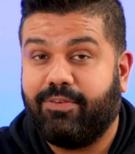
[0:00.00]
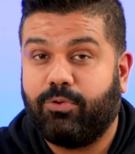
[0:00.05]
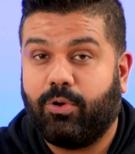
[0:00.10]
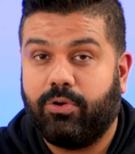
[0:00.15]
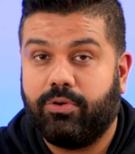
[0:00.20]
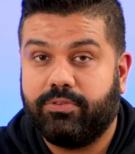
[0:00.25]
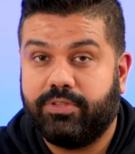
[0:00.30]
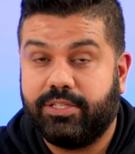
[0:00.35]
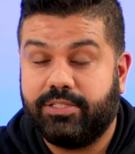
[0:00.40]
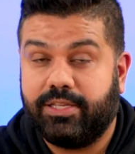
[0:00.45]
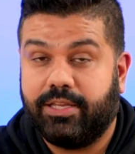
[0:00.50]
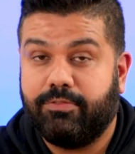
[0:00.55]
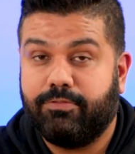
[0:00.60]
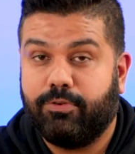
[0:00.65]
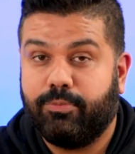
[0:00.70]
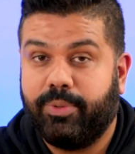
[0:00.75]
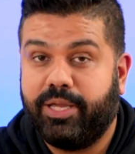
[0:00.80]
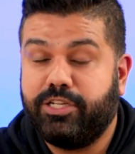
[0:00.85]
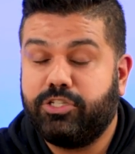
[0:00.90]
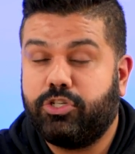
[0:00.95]
all of this
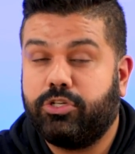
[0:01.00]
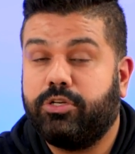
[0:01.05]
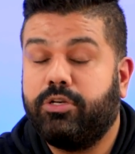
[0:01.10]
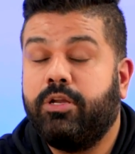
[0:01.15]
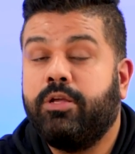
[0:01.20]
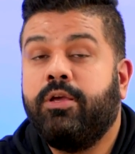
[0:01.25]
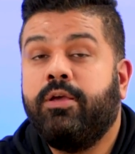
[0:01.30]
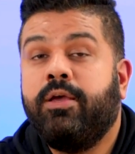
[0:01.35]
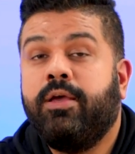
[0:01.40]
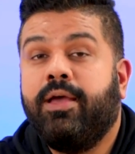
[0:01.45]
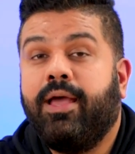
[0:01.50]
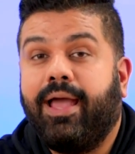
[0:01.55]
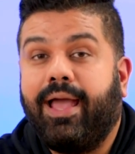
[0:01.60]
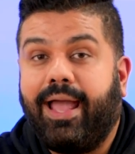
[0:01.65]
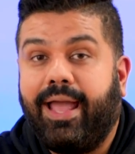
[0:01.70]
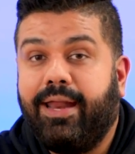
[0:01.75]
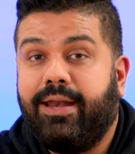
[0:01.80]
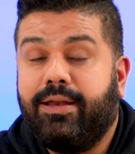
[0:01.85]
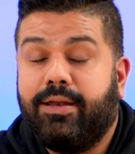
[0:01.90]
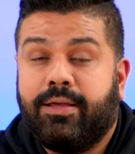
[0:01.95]
information.
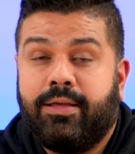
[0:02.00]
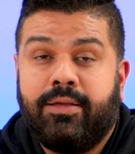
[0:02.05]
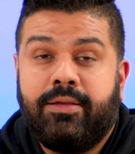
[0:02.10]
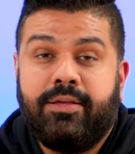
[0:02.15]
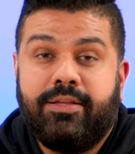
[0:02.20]
And